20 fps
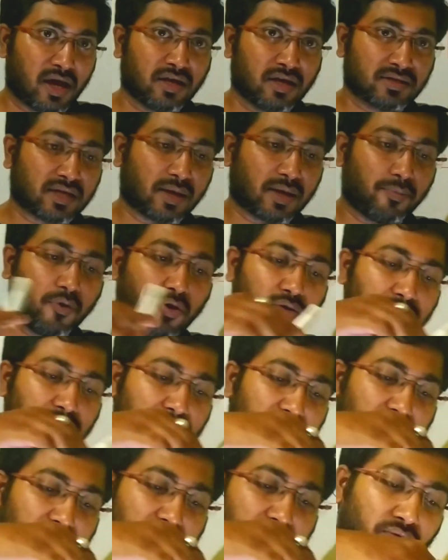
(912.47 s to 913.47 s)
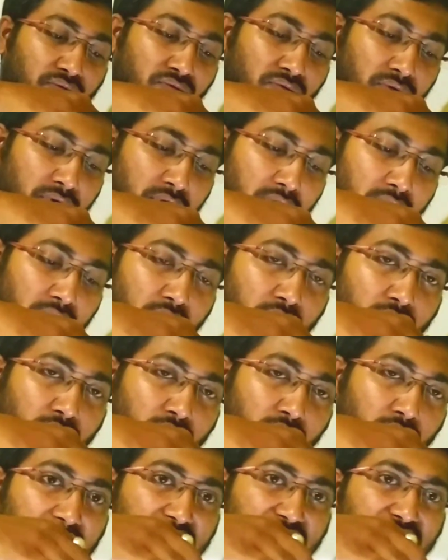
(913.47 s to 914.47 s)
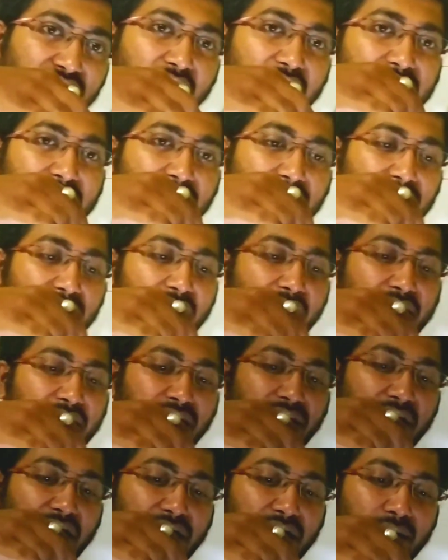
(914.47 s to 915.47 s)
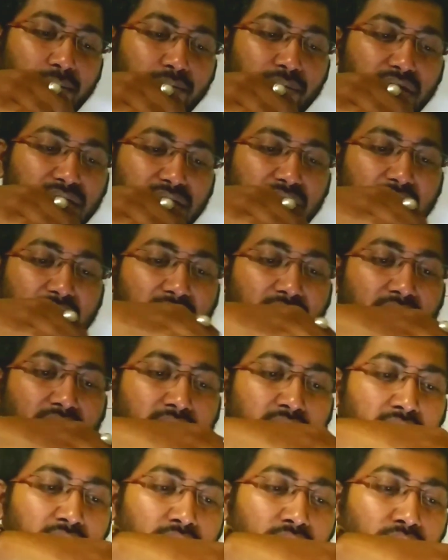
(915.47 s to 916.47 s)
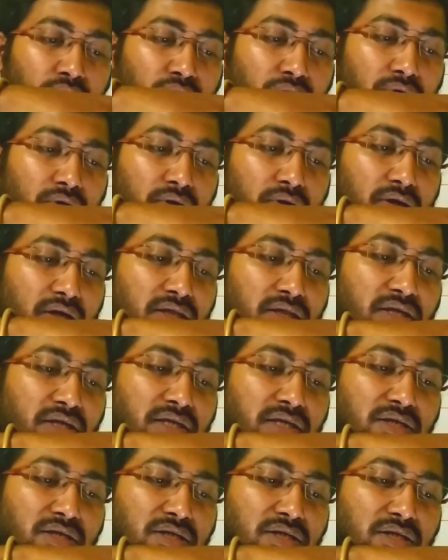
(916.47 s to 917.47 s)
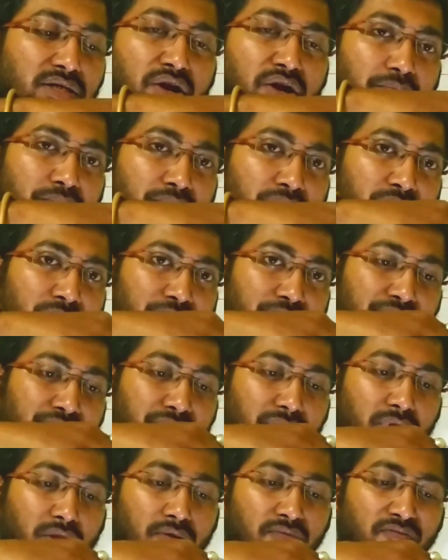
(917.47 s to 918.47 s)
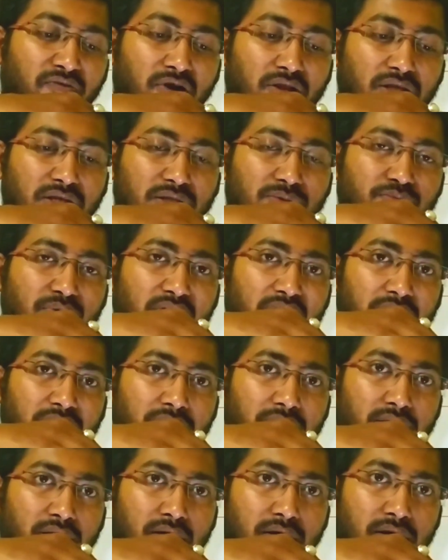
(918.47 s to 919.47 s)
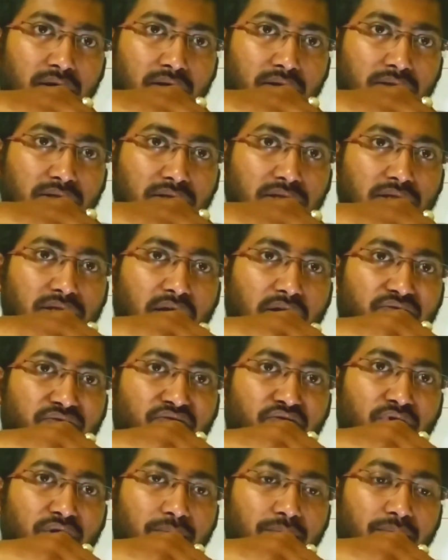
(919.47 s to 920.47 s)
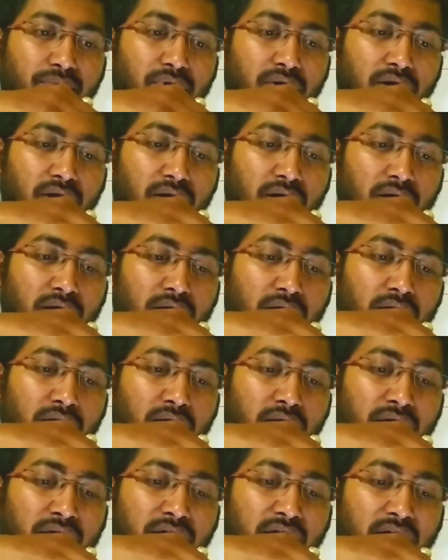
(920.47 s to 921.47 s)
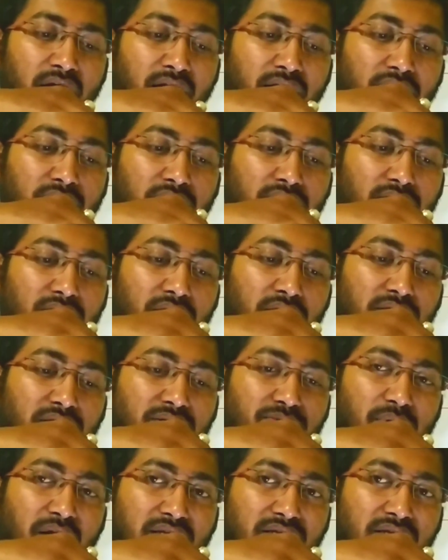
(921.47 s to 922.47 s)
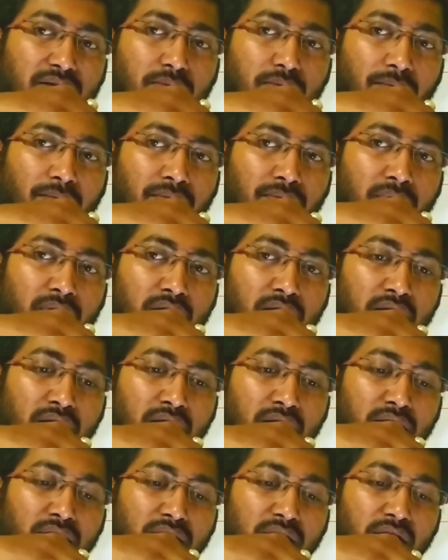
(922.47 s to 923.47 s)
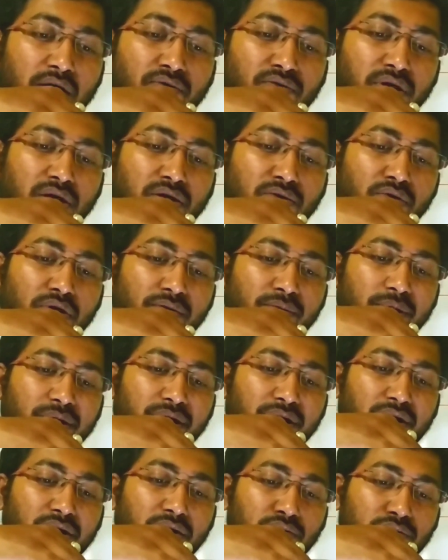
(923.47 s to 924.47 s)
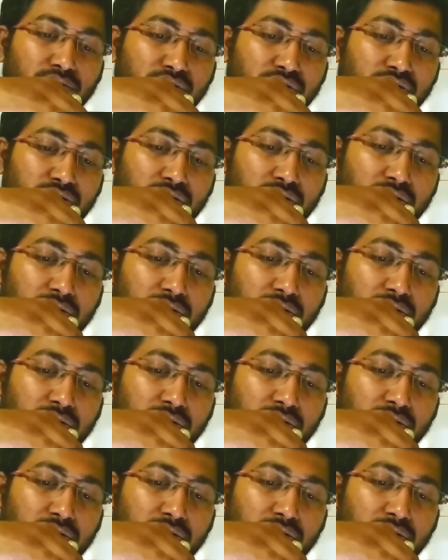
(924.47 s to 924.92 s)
Suppose now on the strike line I am measuring, this is true dip for this plane, this is the true dip, here it is maximum, now it will be reduced,